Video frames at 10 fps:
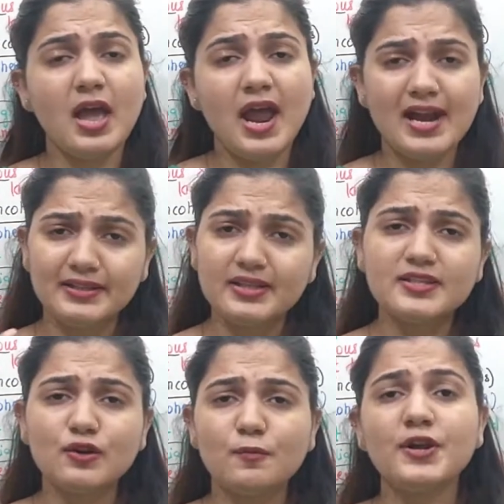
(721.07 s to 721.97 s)
At
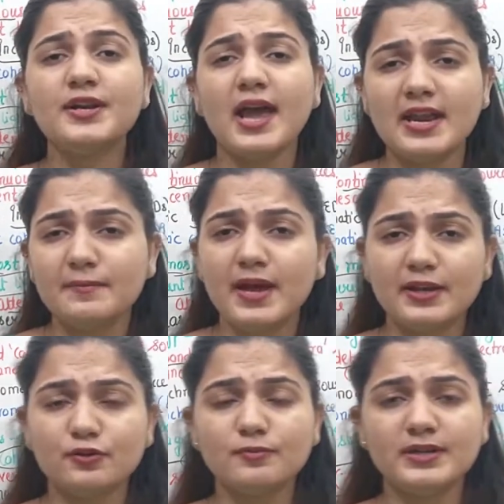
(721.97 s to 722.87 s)
the 0.9
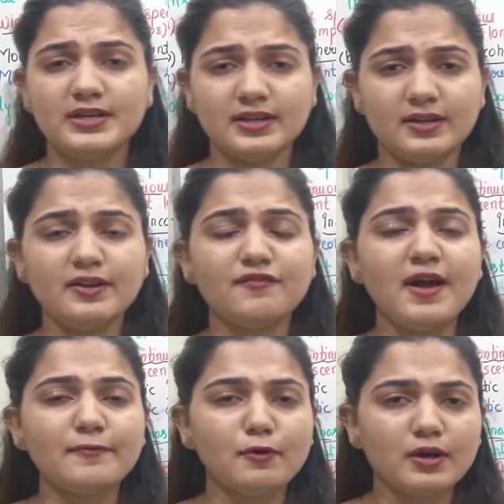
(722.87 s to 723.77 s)
micrometer, if
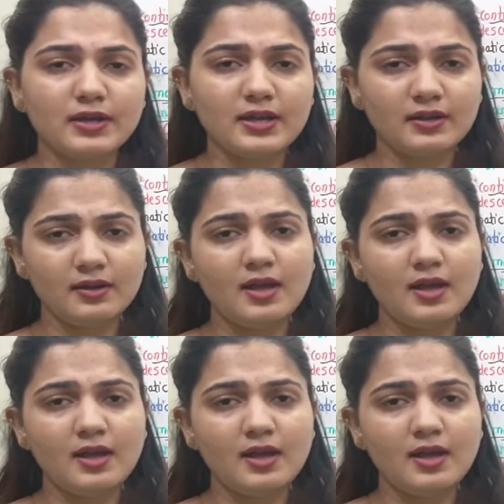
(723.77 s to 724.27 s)
I am working,